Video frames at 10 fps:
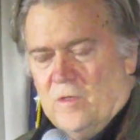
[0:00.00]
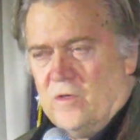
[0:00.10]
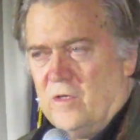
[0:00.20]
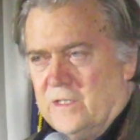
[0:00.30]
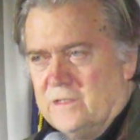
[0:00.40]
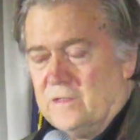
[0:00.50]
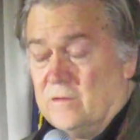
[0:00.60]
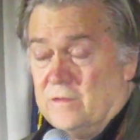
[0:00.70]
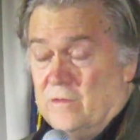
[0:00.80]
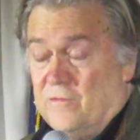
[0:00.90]

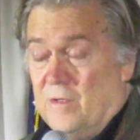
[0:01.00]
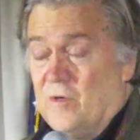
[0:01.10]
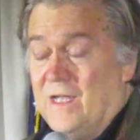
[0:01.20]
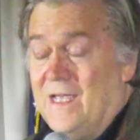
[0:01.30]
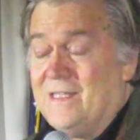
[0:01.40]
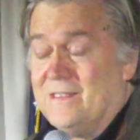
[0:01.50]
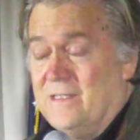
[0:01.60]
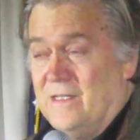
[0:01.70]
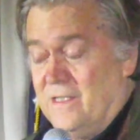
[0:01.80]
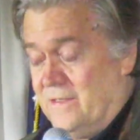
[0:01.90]
on November 8th
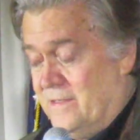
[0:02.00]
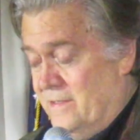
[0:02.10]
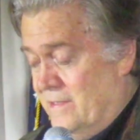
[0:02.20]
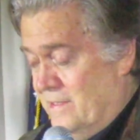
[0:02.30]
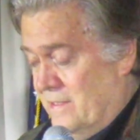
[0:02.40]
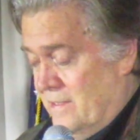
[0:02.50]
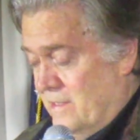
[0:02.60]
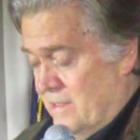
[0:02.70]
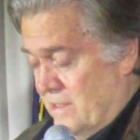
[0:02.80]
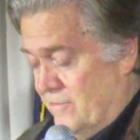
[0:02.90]
and 9th
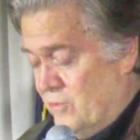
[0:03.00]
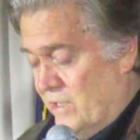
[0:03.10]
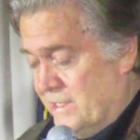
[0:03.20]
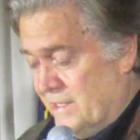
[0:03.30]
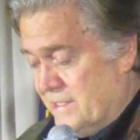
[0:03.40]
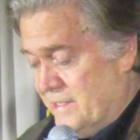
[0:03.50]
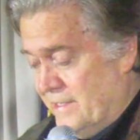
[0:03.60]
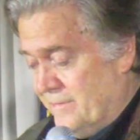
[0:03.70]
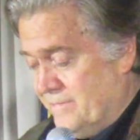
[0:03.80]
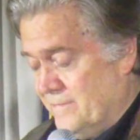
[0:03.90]
of
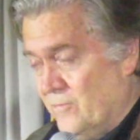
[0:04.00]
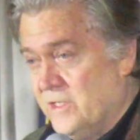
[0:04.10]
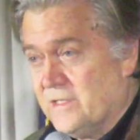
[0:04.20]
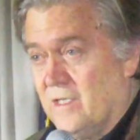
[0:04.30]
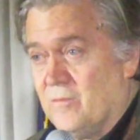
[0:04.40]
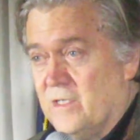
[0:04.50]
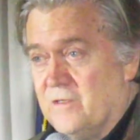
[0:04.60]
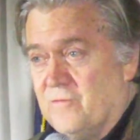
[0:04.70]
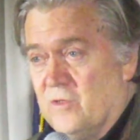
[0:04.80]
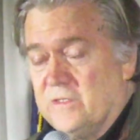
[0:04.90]
2016. We
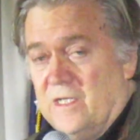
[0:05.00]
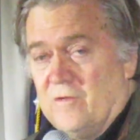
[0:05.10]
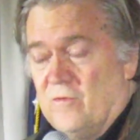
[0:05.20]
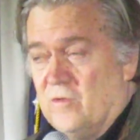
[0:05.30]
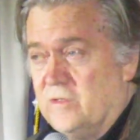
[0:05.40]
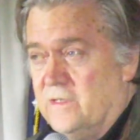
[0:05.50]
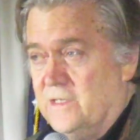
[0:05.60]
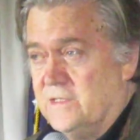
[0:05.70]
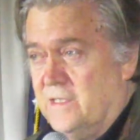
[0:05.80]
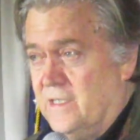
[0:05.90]
celebrate the first anniversary of
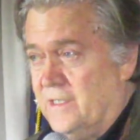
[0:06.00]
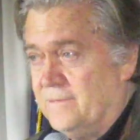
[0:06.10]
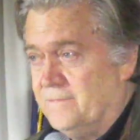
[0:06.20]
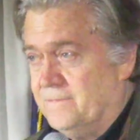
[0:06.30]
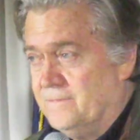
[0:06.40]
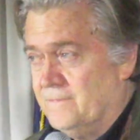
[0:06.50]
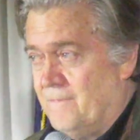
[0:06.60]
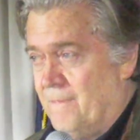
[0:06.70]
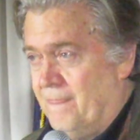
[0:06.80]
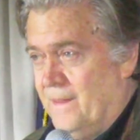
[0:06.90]
this tonight.
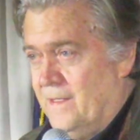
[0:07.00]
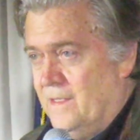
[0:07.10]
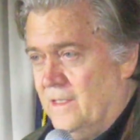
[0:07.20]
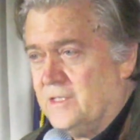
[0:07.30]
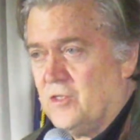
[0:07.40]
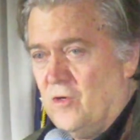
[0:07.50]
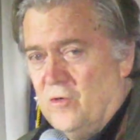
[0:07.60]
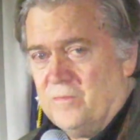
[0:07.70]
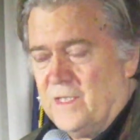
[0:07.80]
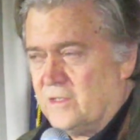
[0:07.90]
Let's
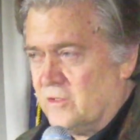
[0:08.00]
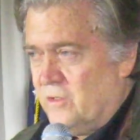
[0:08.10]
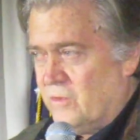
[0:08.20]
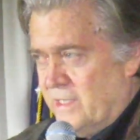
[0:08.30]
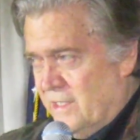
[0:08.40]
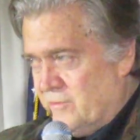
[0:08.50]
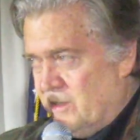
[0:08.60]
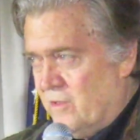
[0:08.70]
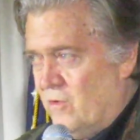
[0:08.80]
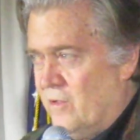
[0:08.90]
hope that those little kids,
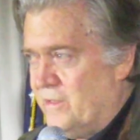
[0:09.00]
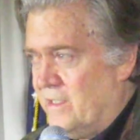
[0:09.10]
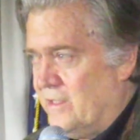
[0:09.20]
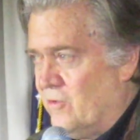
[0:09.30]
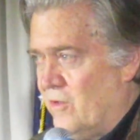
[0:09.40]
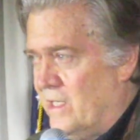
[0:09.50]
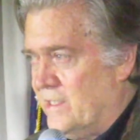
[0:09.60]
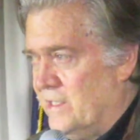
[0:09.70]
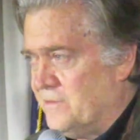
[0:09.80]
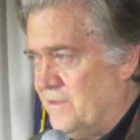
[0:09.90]
when you go home tonight, your
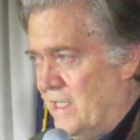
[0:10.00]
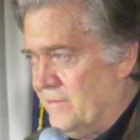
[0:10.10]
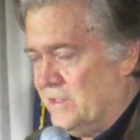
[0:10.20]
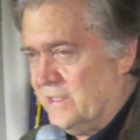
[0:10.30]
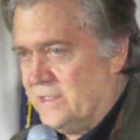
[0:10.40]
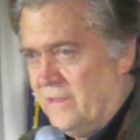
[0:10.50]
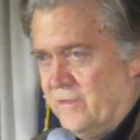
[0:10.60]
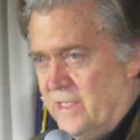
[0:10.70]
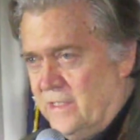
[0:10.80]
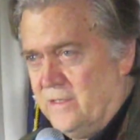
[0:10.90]
grandkids, 5, 6,
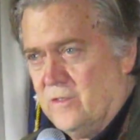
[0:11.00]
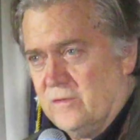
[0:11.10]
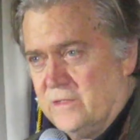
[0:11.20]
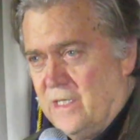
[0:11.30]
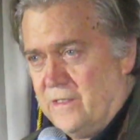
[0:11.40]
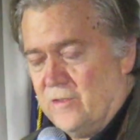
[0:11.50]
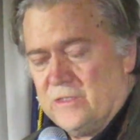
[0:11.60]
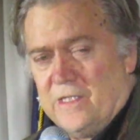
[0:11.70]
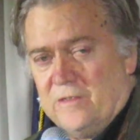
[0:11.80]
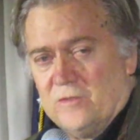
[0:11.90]
7, 8 years, 9
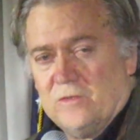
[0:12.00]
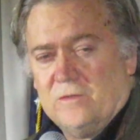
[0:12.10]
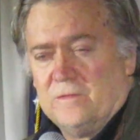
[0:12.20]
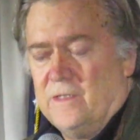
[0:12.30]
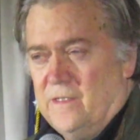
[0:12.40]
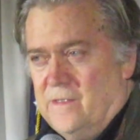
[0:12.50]
years, 10 years old,